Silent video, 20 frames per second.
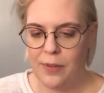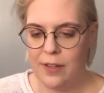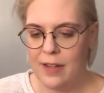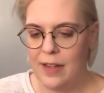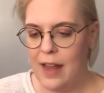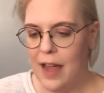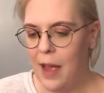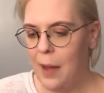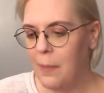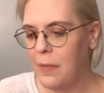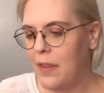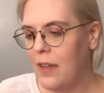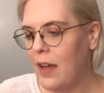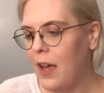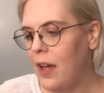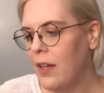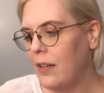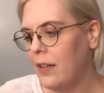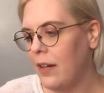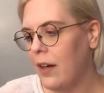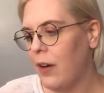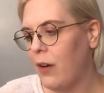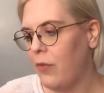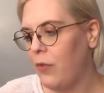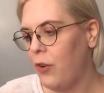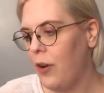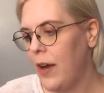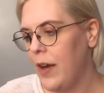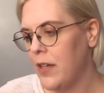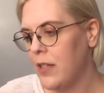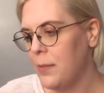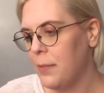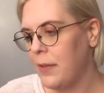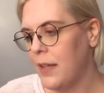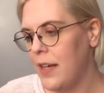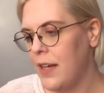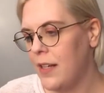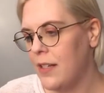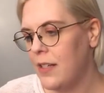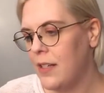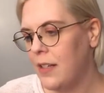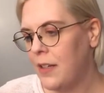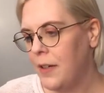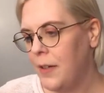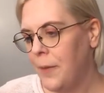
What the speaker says: and nabbed the cutlet out of Greg's plate.